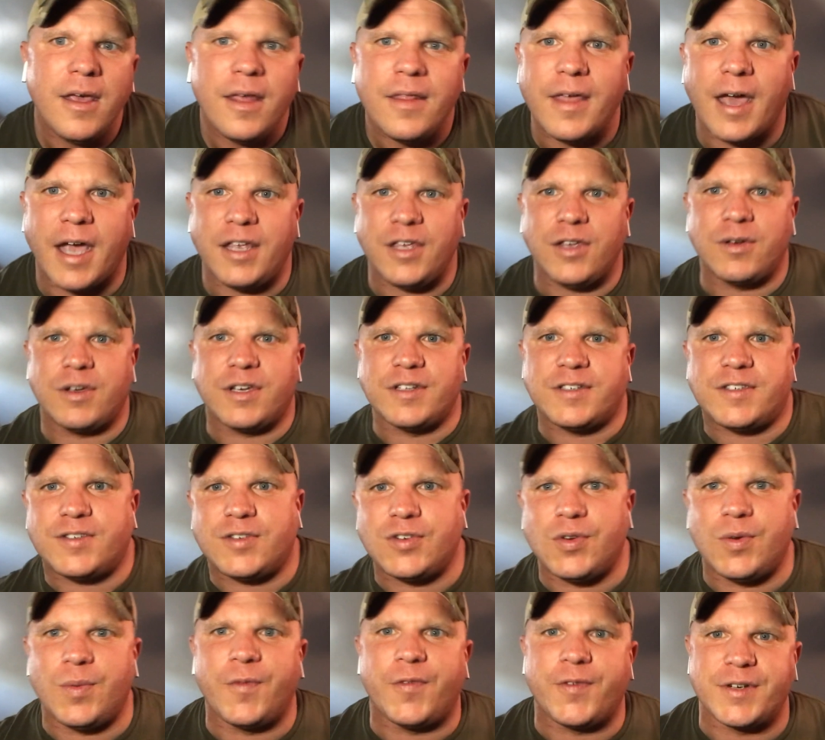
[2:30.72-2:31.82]
that you
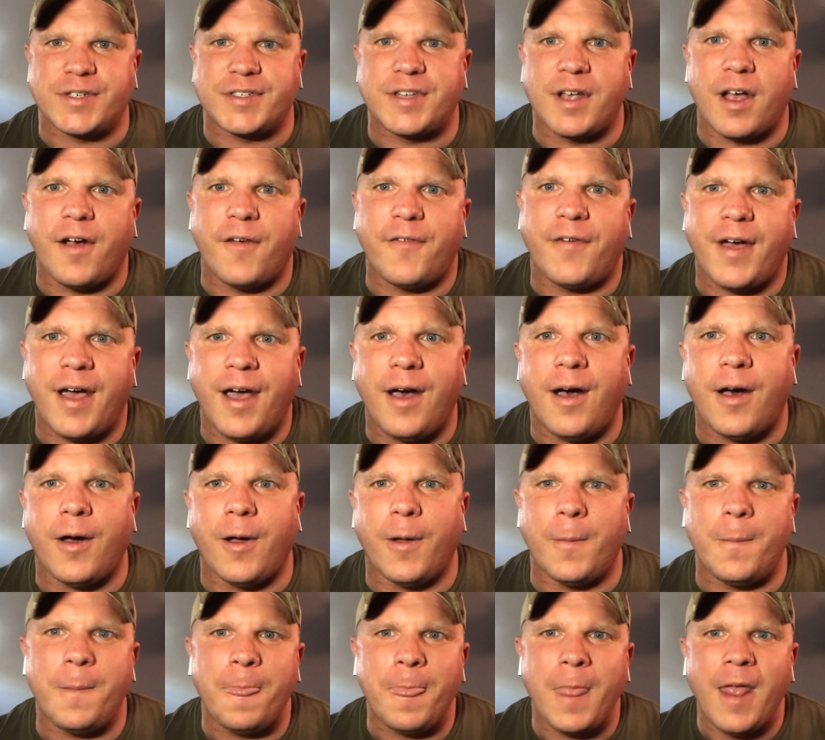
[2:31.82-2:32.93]
consume for self
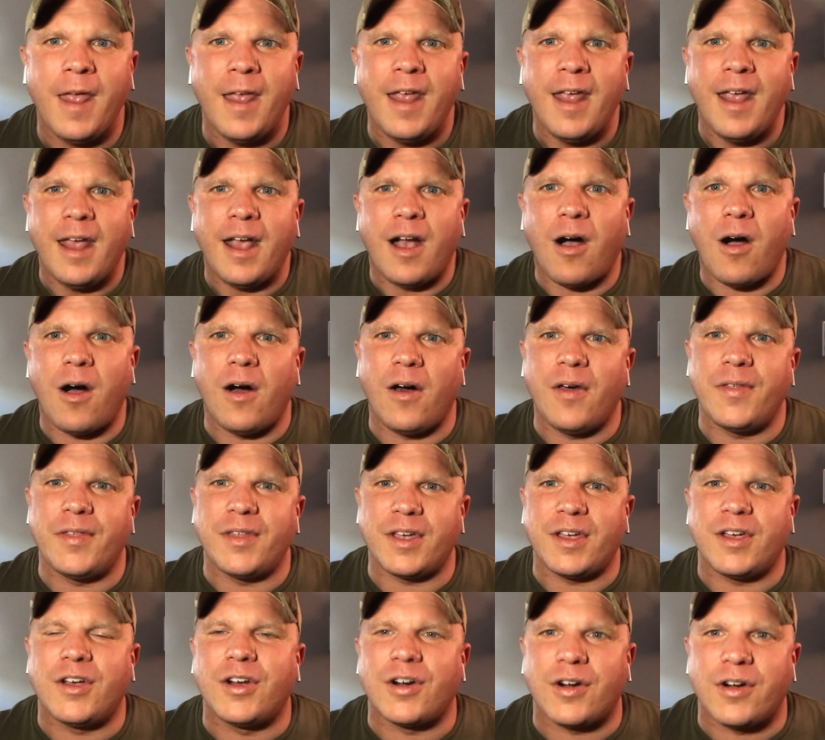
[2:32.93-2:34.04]
help. All
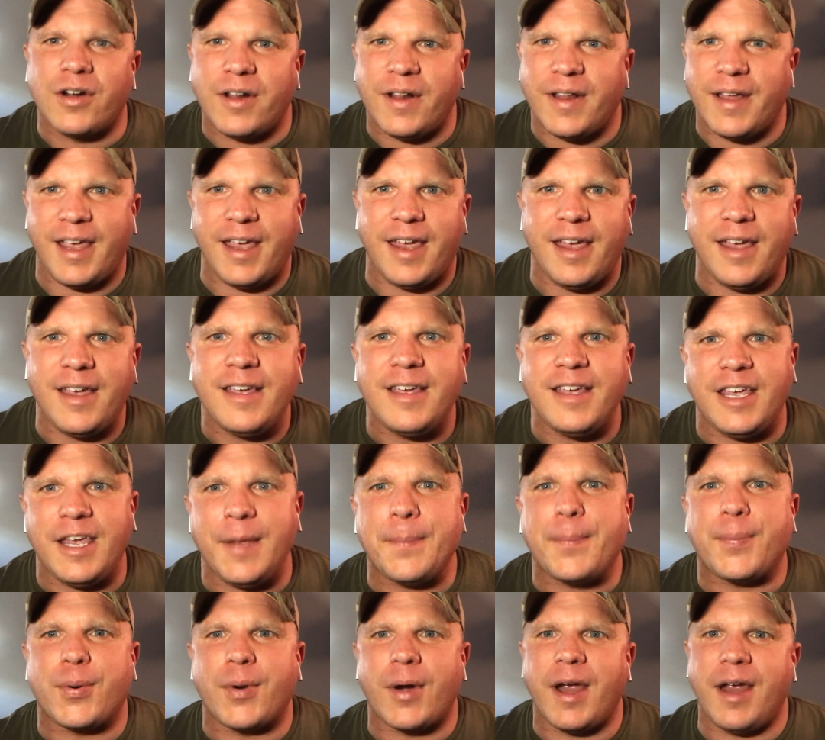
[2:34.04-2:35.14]
the girly,
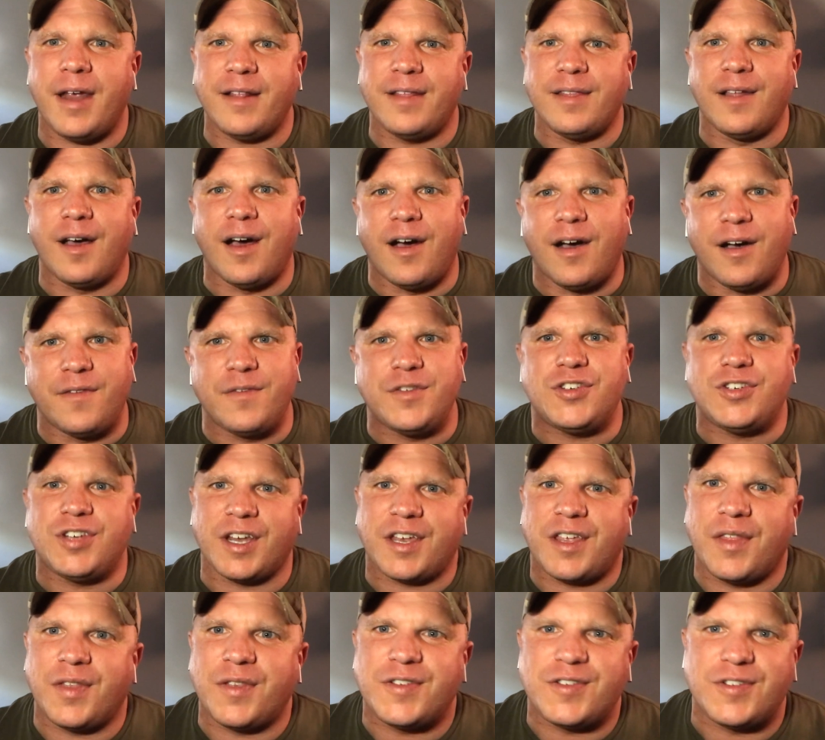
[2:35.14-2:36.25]
eat, pray, love,
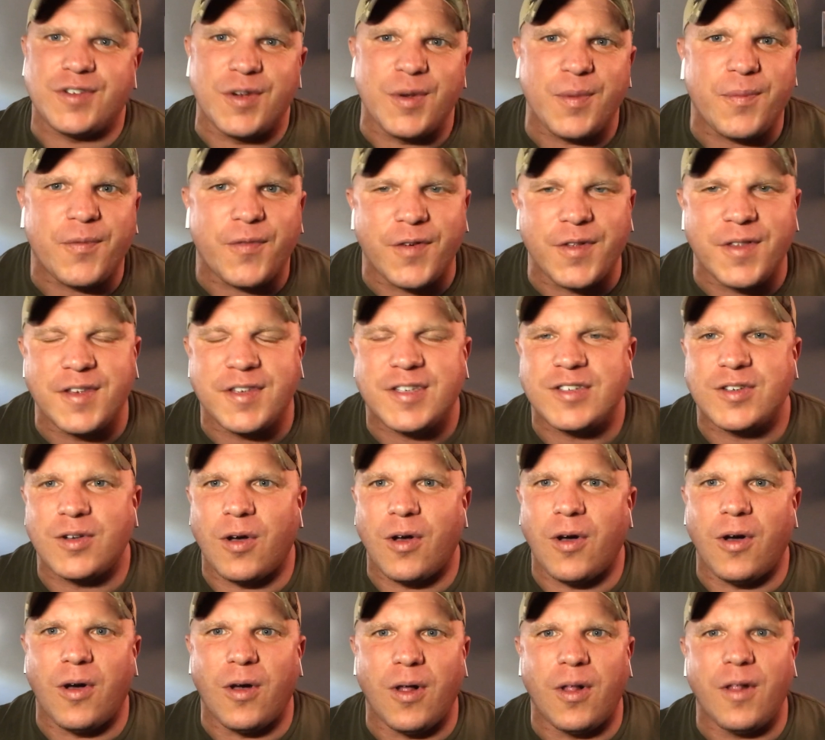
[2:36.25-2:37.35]
chicken soup for the
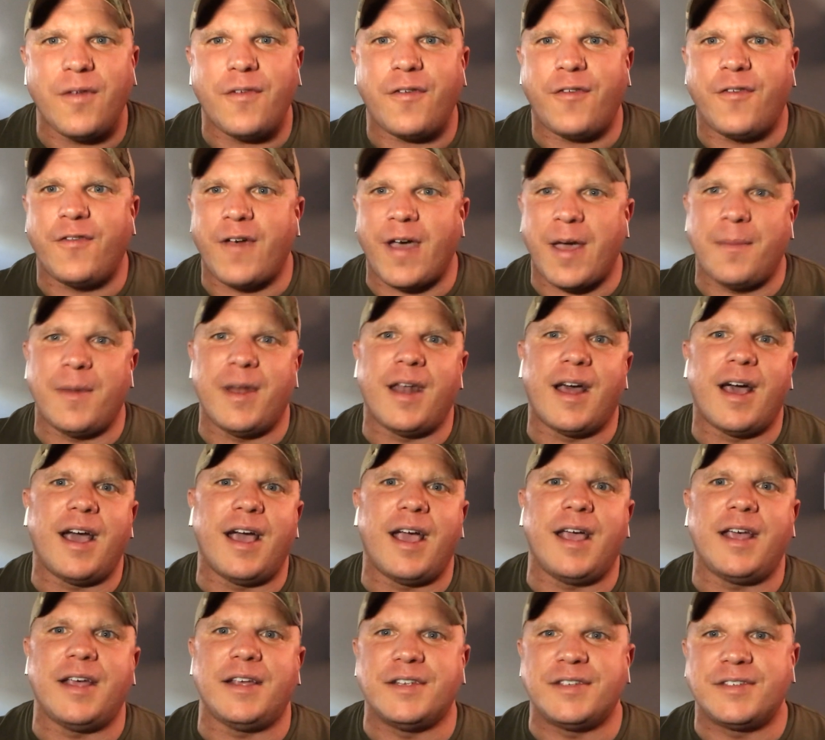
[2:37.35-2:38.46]
soul,
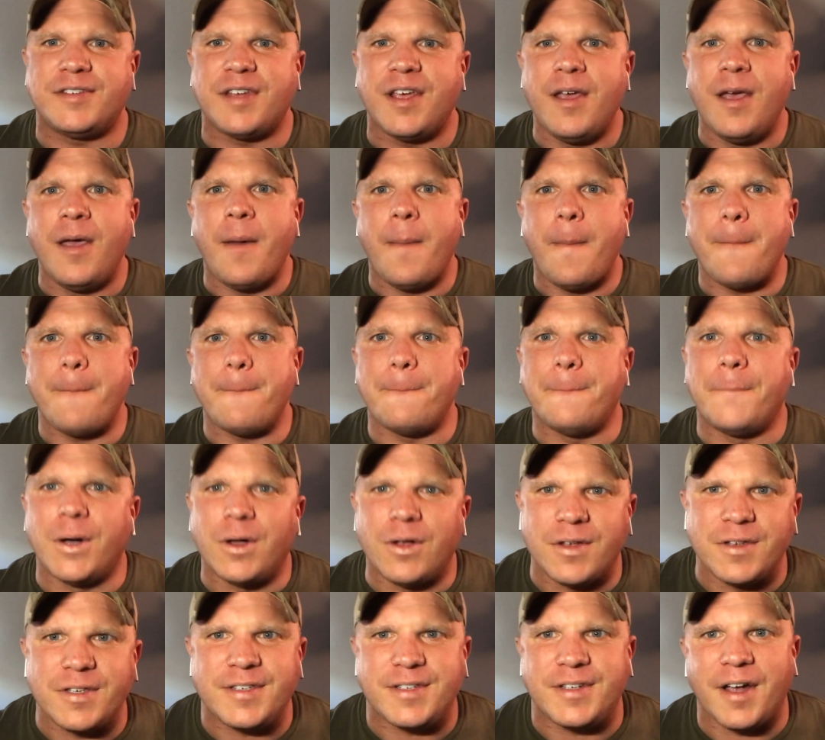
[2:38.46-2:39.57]
feminized
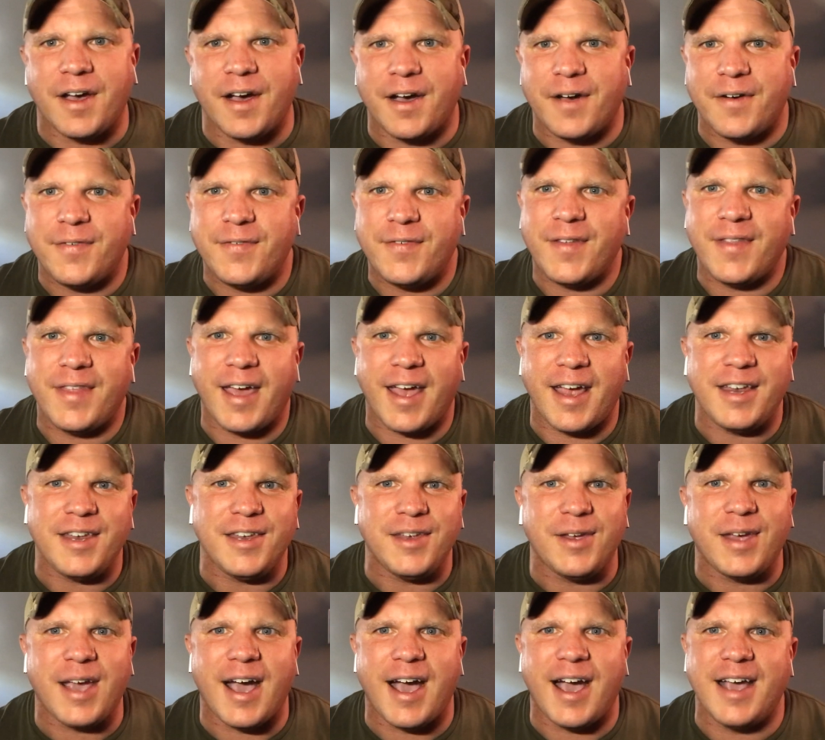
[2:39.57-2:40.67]
bull stuff that
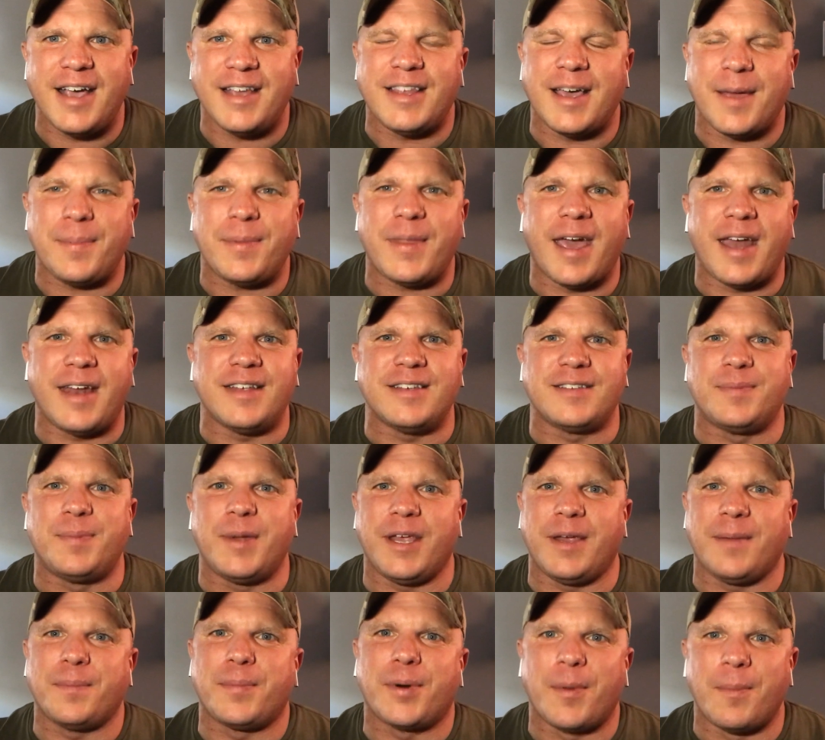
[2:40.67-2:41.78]
you guys that, that is
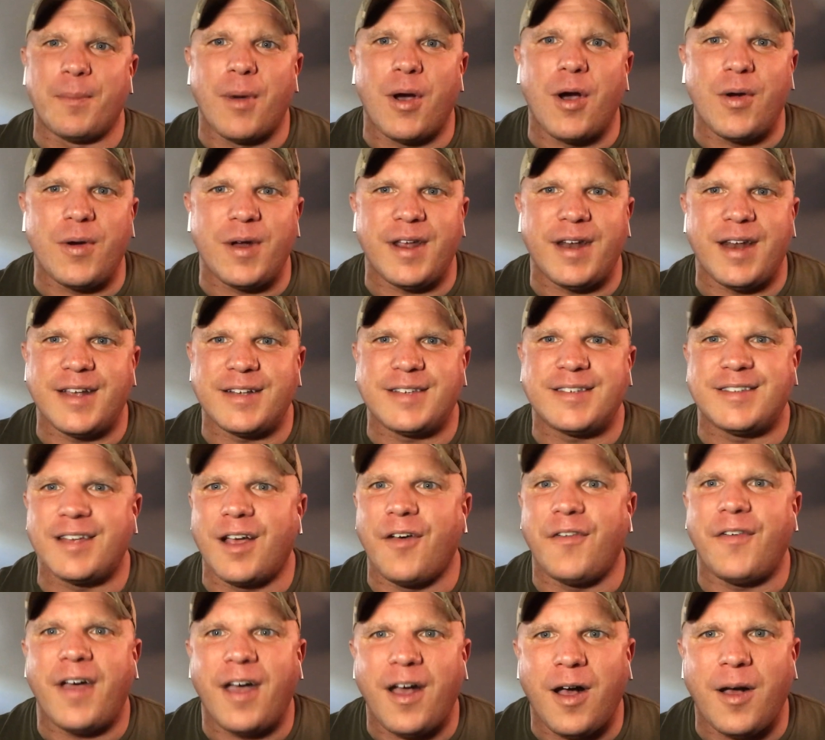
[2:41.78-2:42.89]
being promoted as
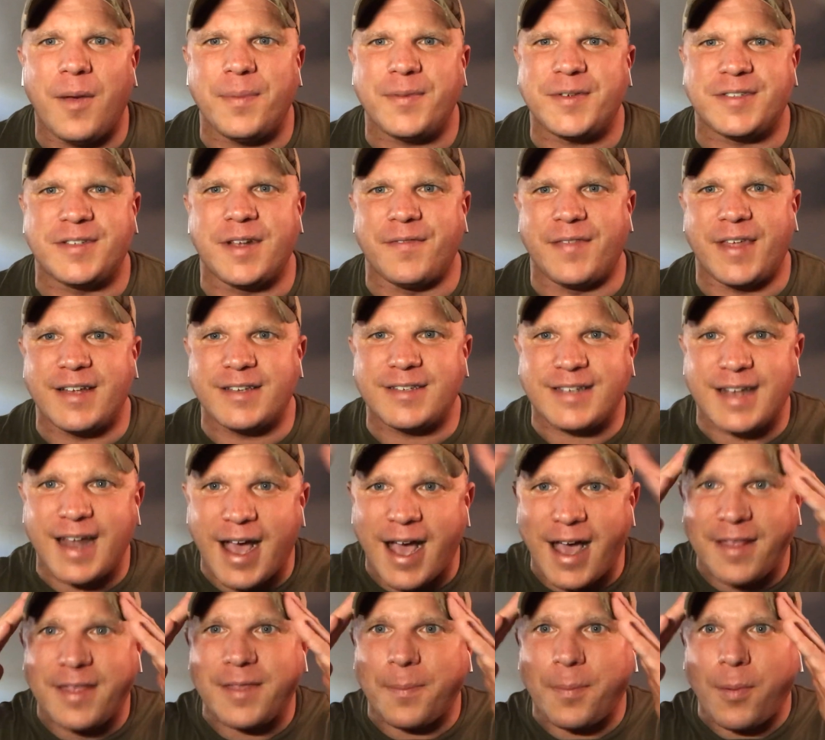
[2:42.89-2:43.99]
self-help stuff. That is
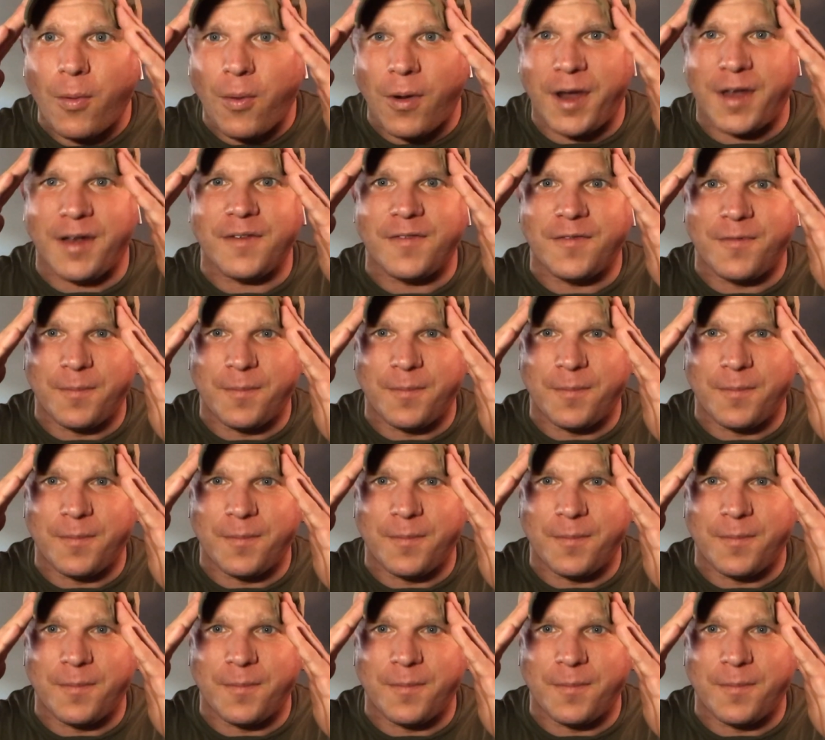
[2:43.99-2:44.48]
not the point of